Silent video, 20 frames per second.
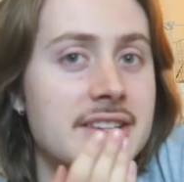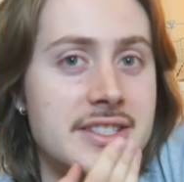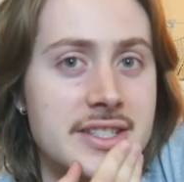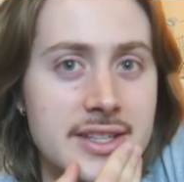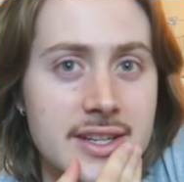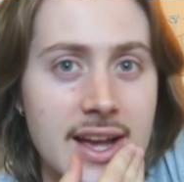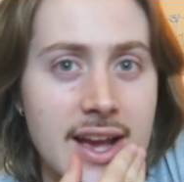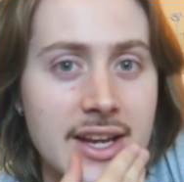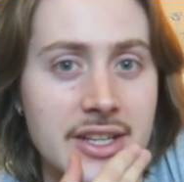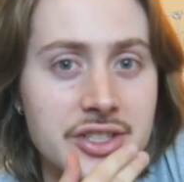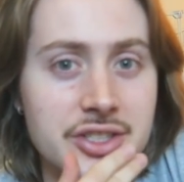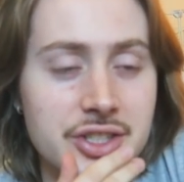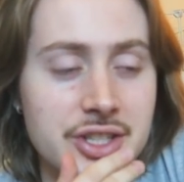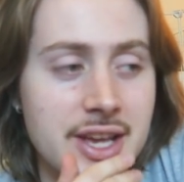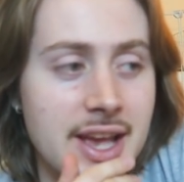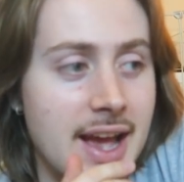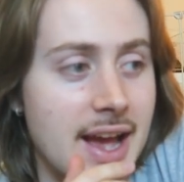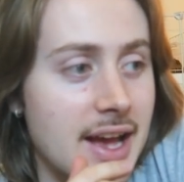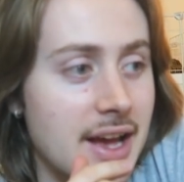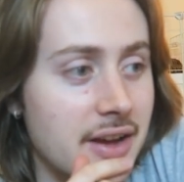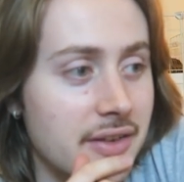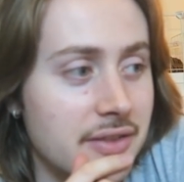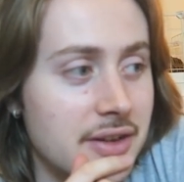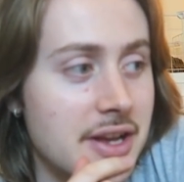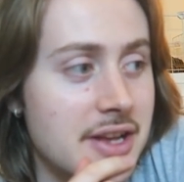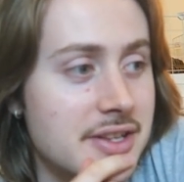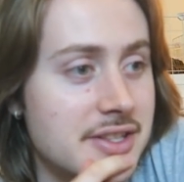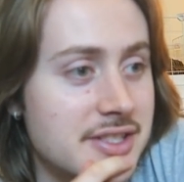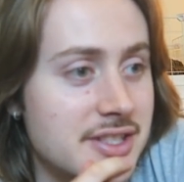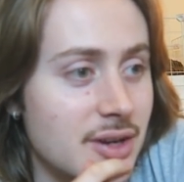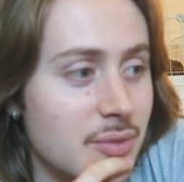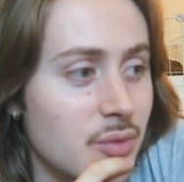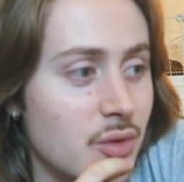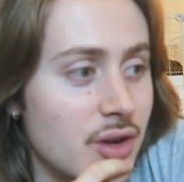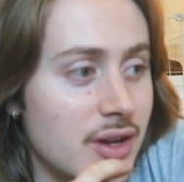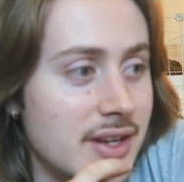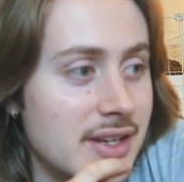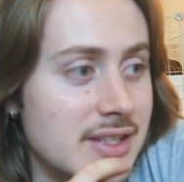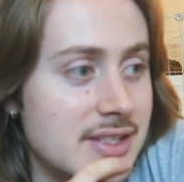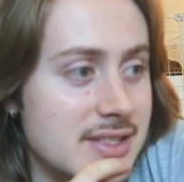I did actually have
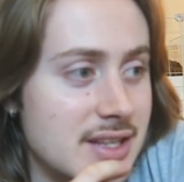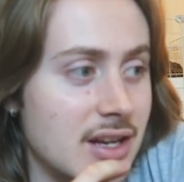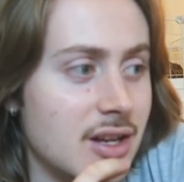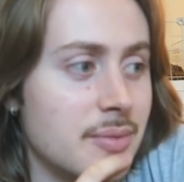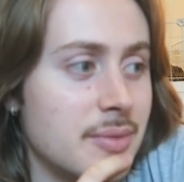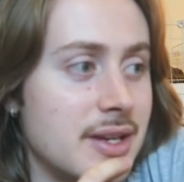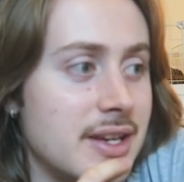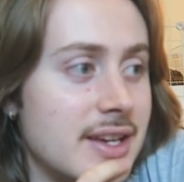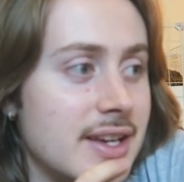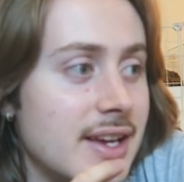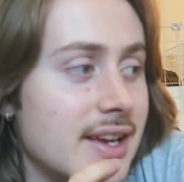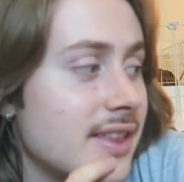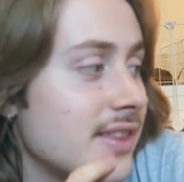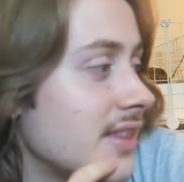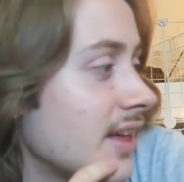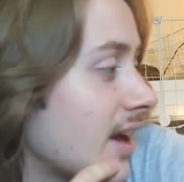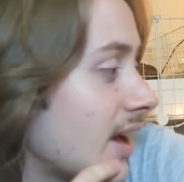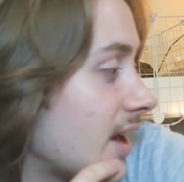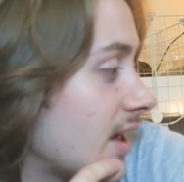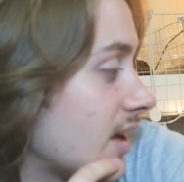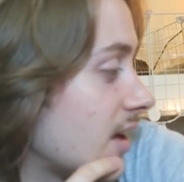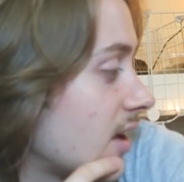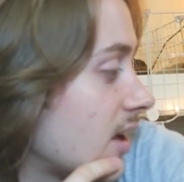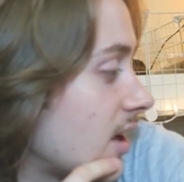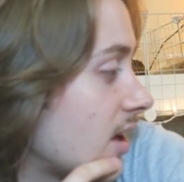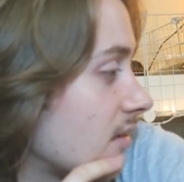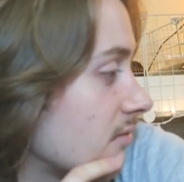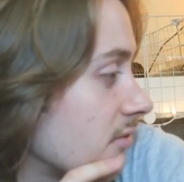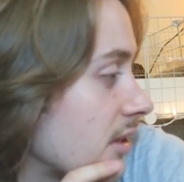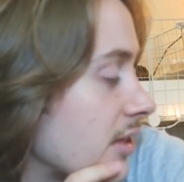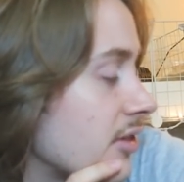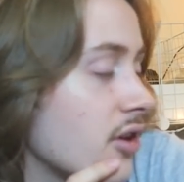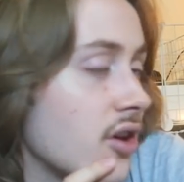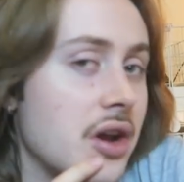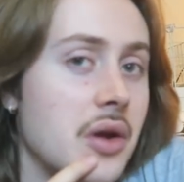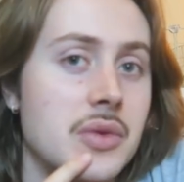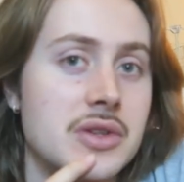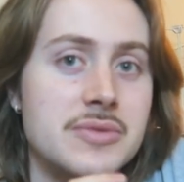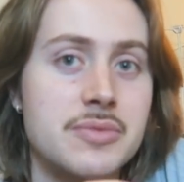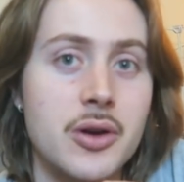someone tell me that they thought
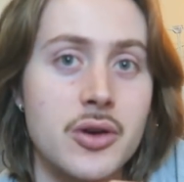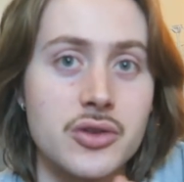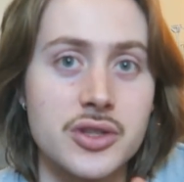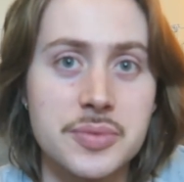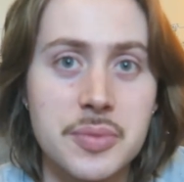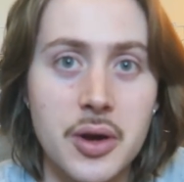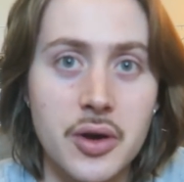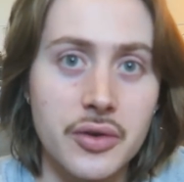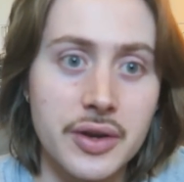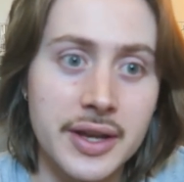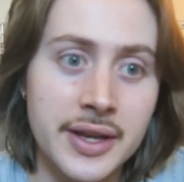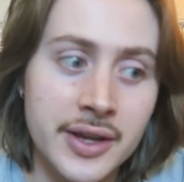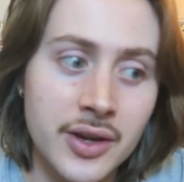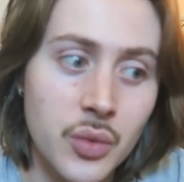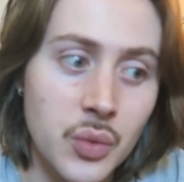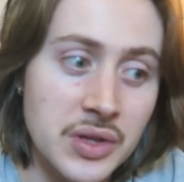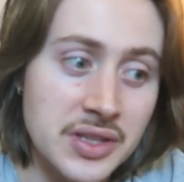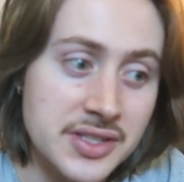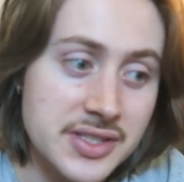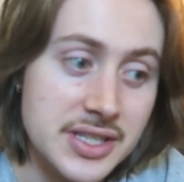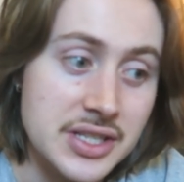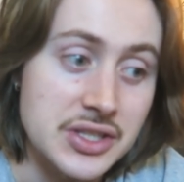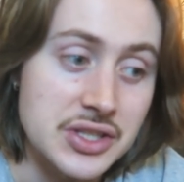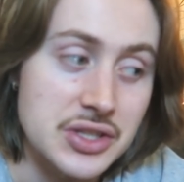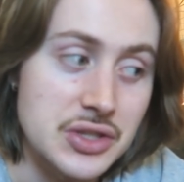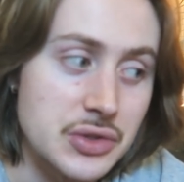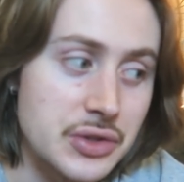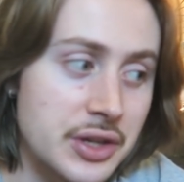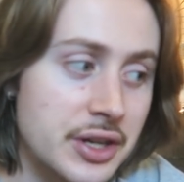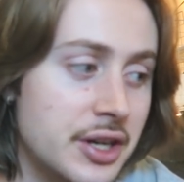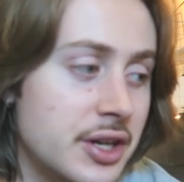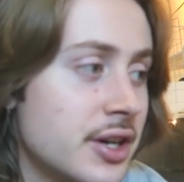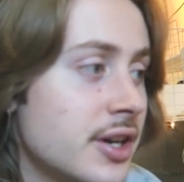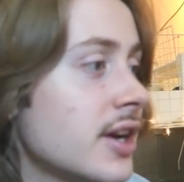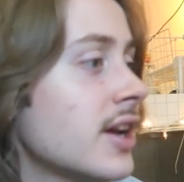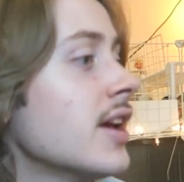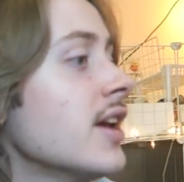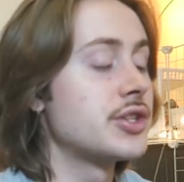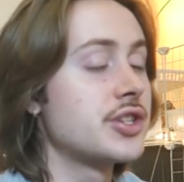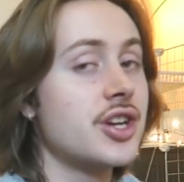I was postponing Winston's
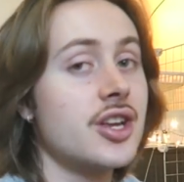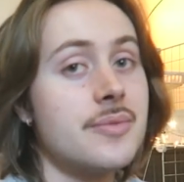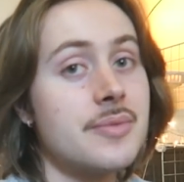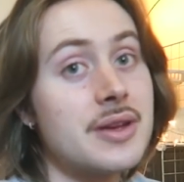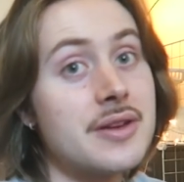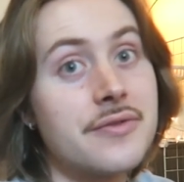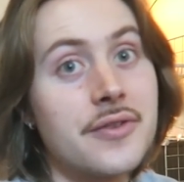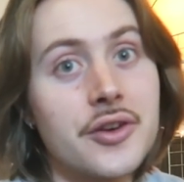neuter, which couldn't be